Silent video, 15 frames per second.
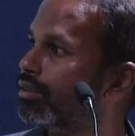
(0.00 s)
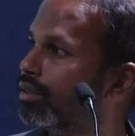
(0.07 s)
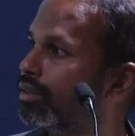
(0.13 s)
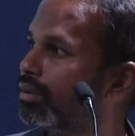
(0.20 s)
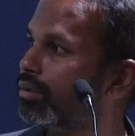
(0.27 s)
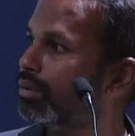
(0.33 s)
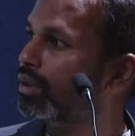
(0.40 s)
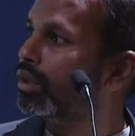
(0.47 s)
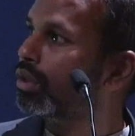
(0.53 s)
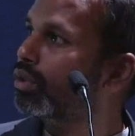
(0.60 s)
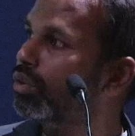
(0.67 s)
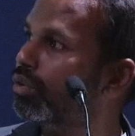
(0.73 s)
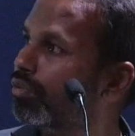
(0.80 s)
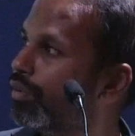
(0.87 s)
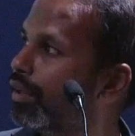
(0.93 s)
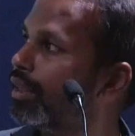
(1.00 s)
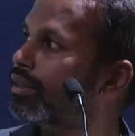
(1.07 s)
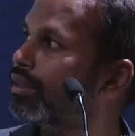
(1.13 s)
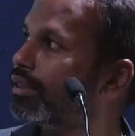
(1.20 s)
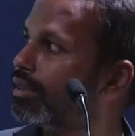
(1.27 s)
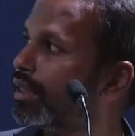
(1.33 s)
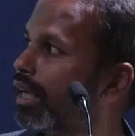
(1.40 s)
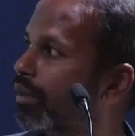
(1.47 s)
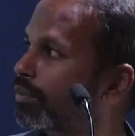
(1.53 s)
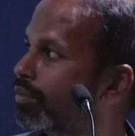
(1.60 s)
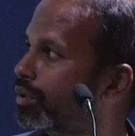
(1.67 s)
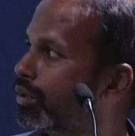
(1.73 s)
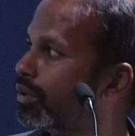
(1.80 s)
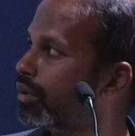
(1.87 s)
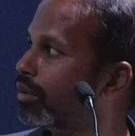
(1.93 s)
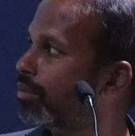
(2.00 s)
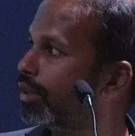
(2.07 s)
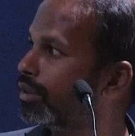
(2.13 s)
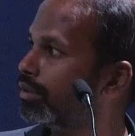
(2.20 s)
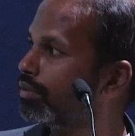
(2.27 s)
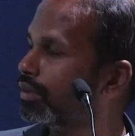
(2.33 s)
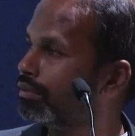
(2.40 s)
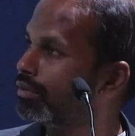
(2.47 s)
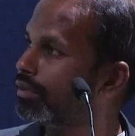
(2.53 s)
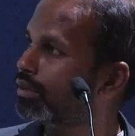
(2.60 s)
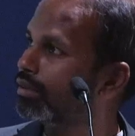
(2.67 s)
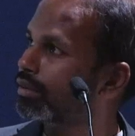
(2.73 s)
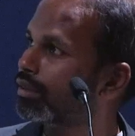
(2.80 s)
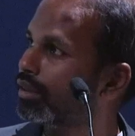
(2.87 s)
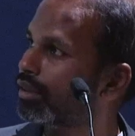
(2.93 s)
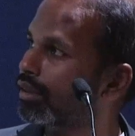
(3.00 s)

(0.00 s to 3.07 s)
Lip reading: So to fill in this gap, we used a bunch of different